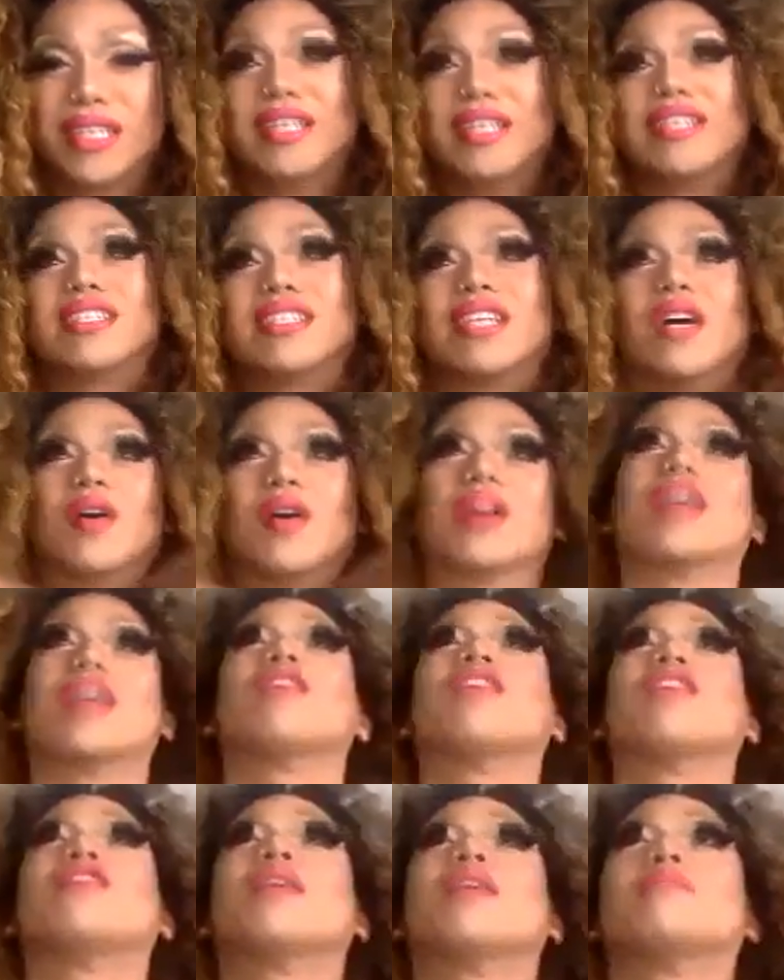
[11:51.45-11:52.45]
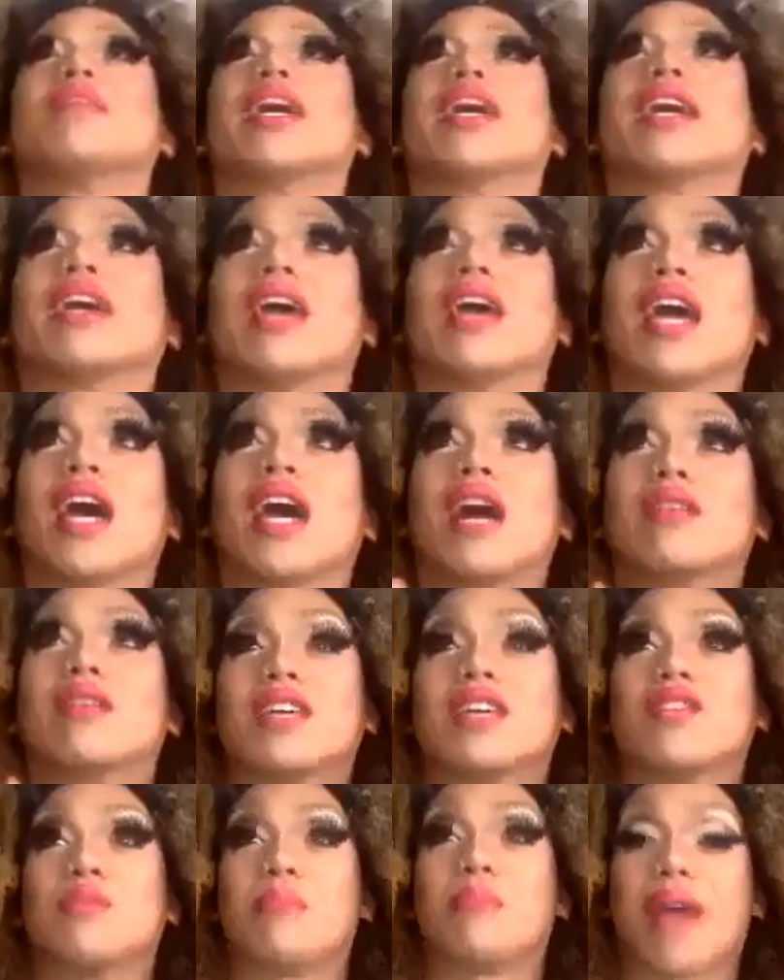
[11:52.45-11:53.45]
So if I'm like outside
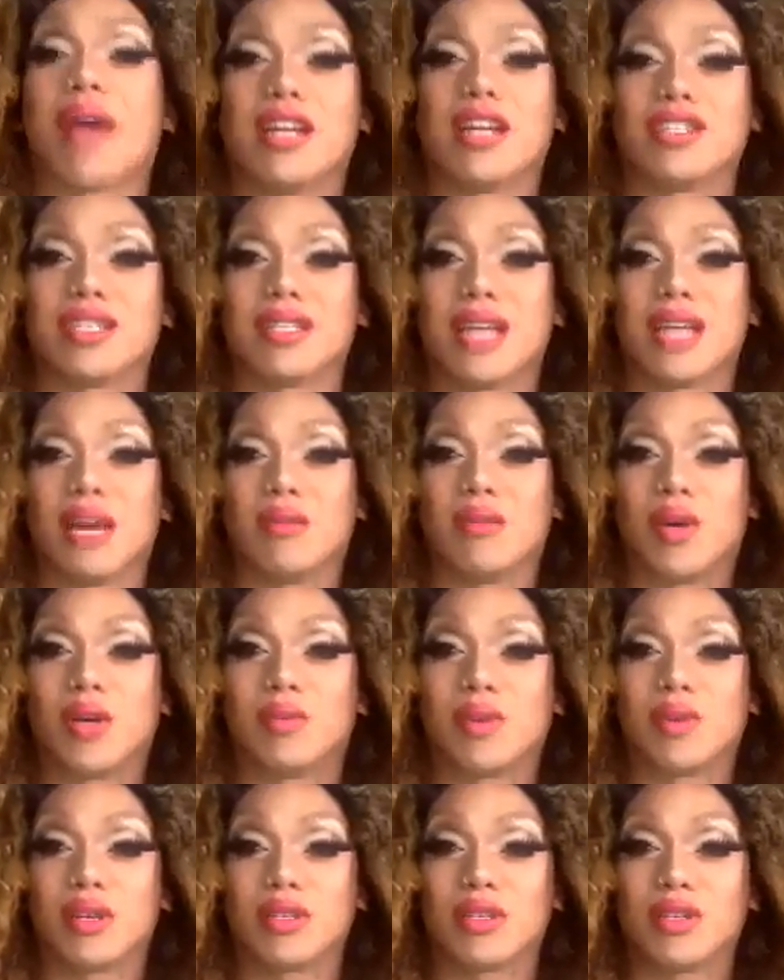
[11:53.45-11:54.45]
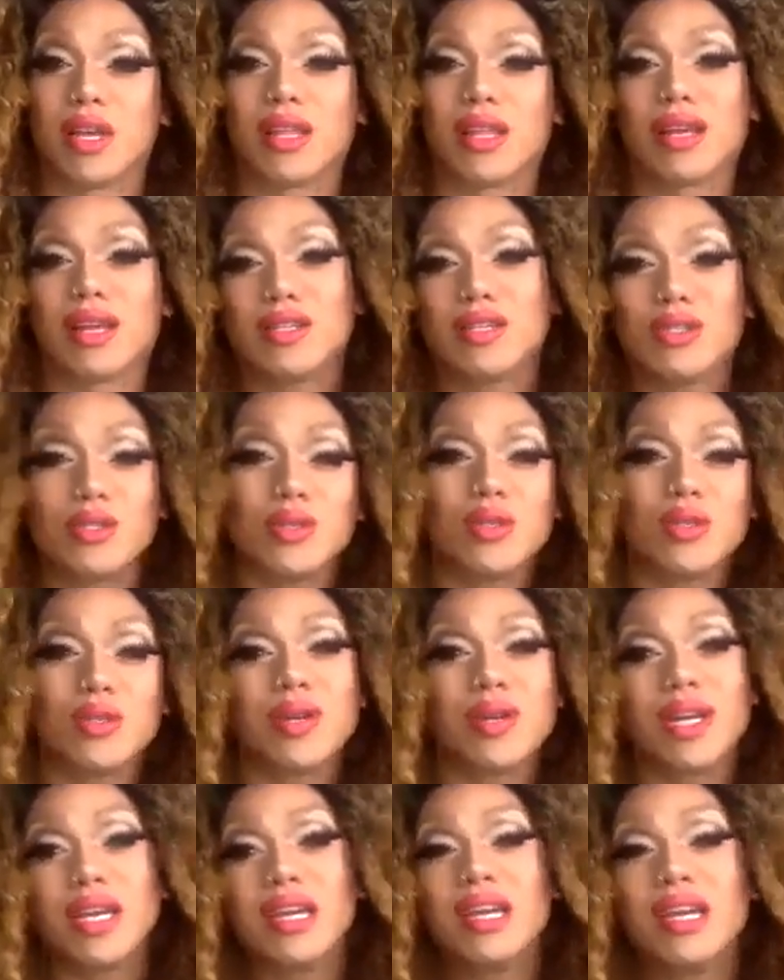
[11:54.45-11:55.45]
of a pageant, I won't wear a lot of
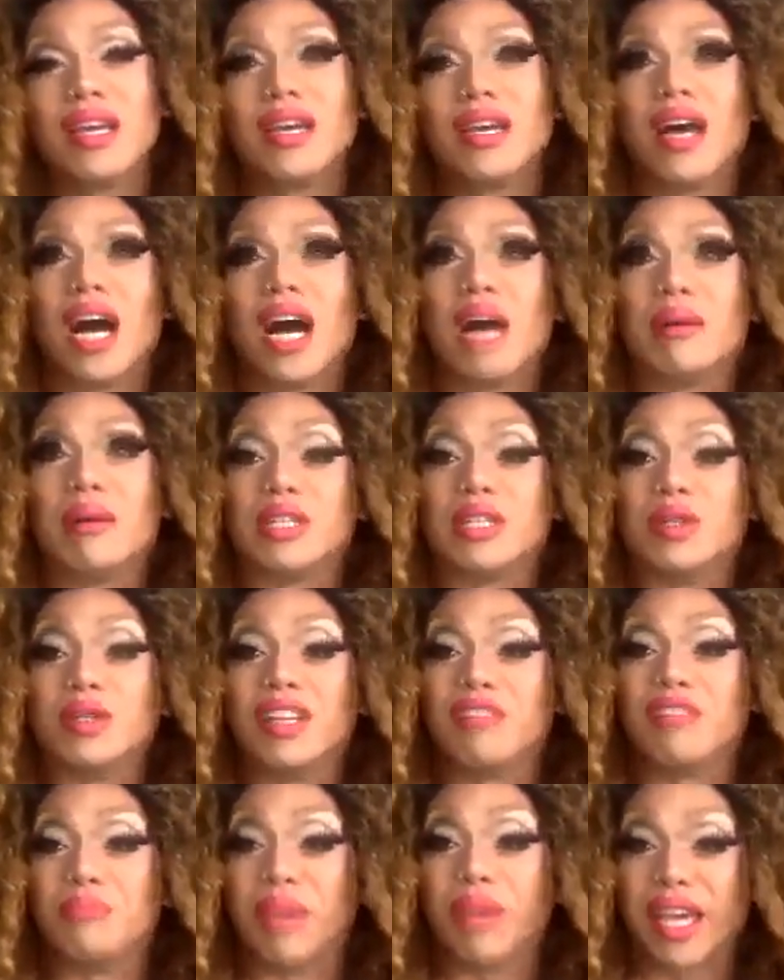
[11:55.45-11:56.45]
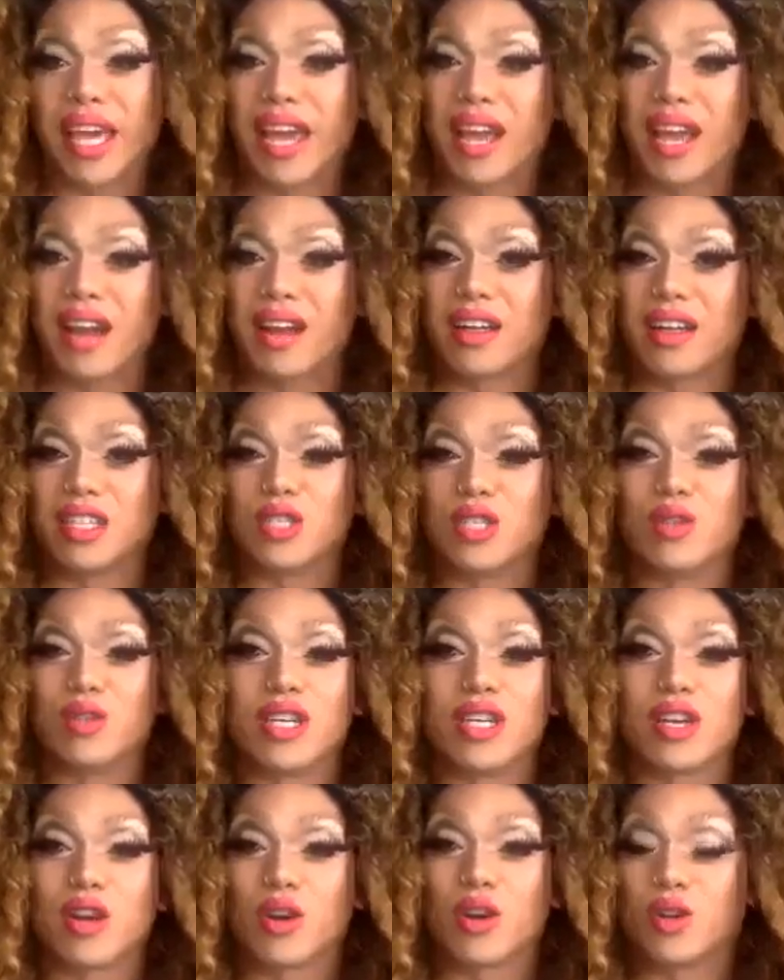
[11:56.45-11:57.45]
jewelry. I do love big hair. It's
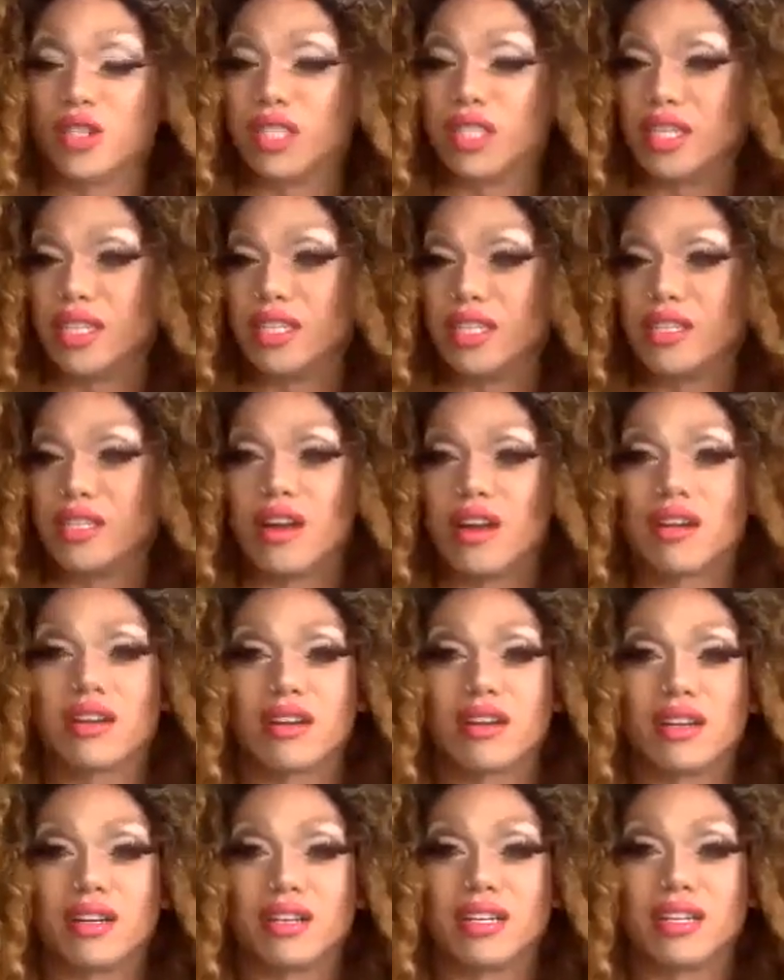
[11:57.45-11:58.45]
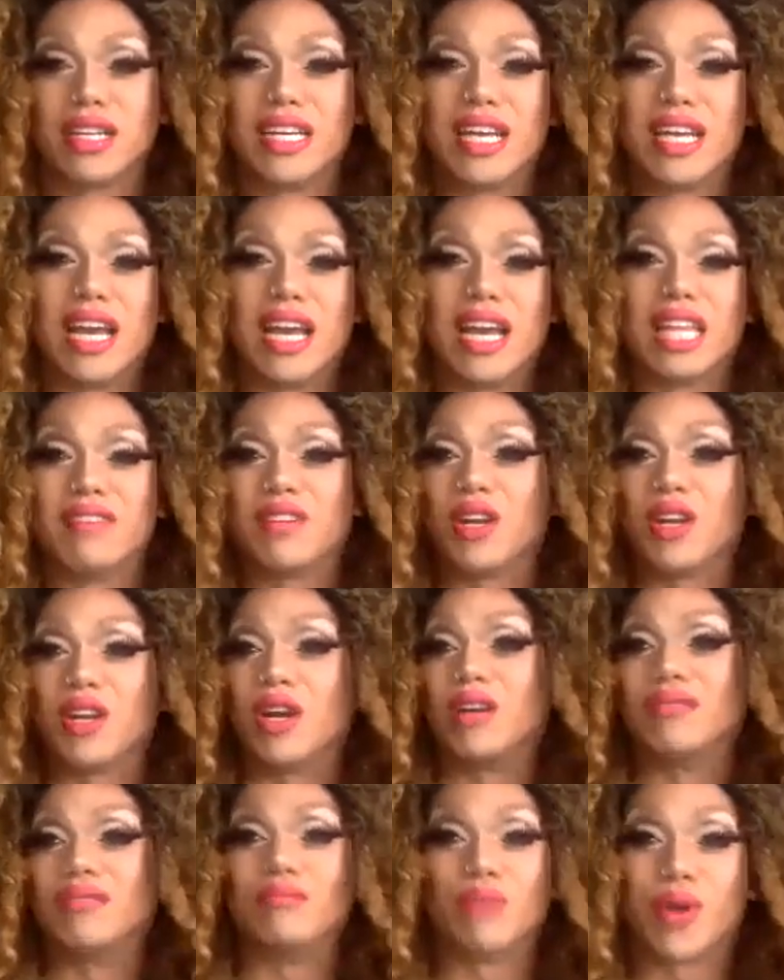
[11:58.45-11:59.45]
usually curly, darker. I love an
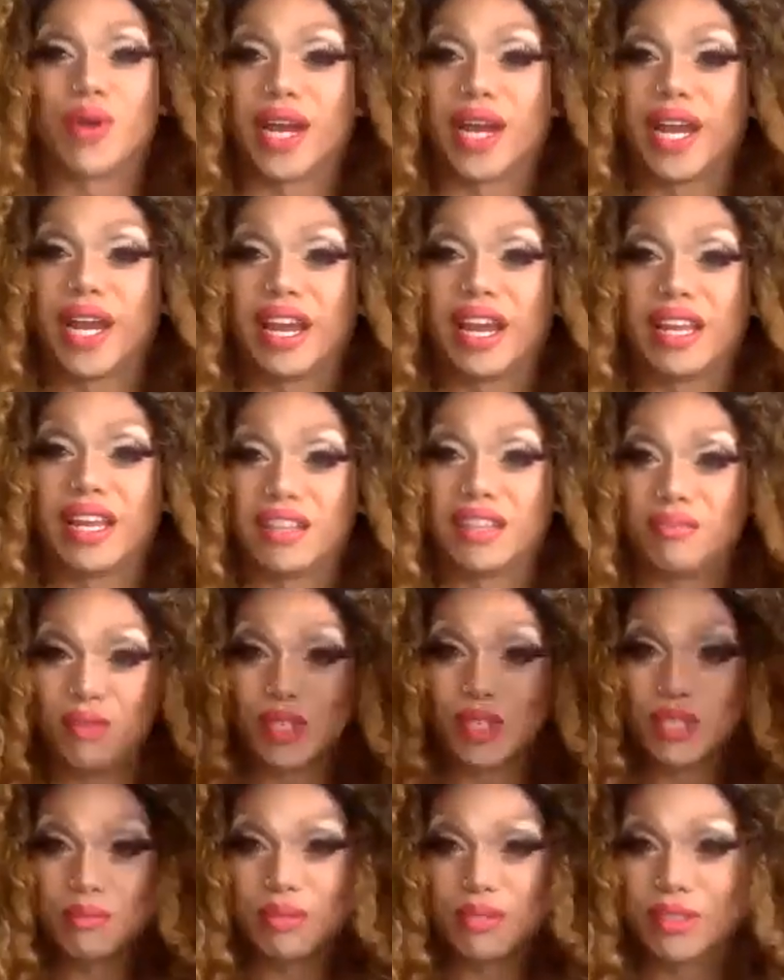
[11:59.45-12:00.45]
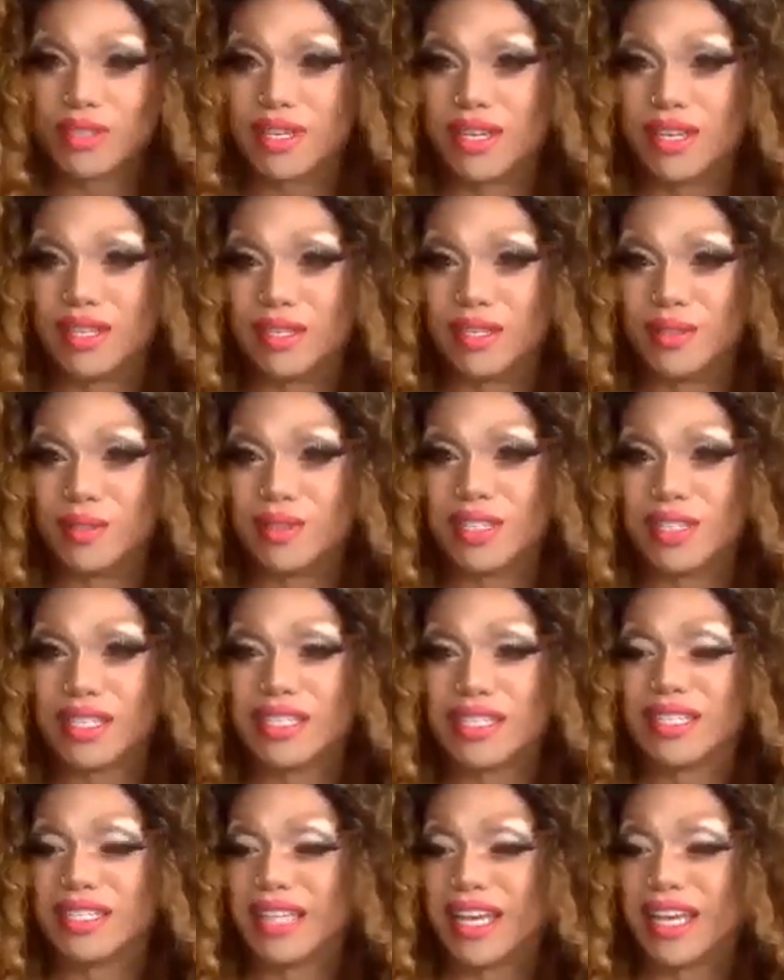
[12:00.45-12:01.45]
ombre. I love multiple tones.
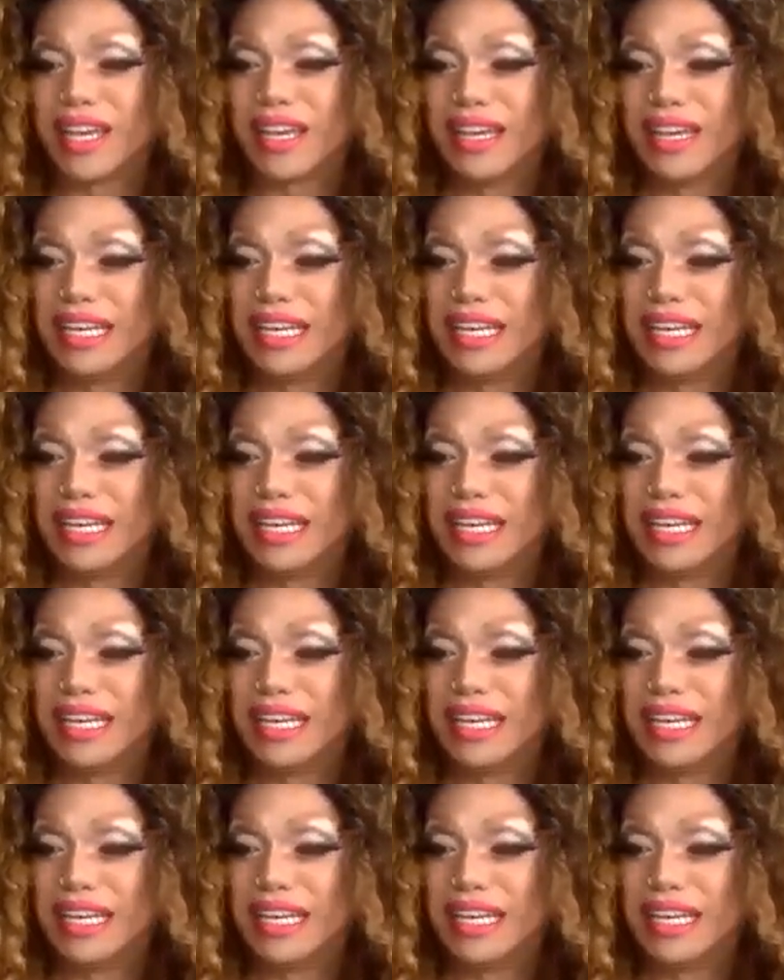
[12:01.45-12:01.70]
This is like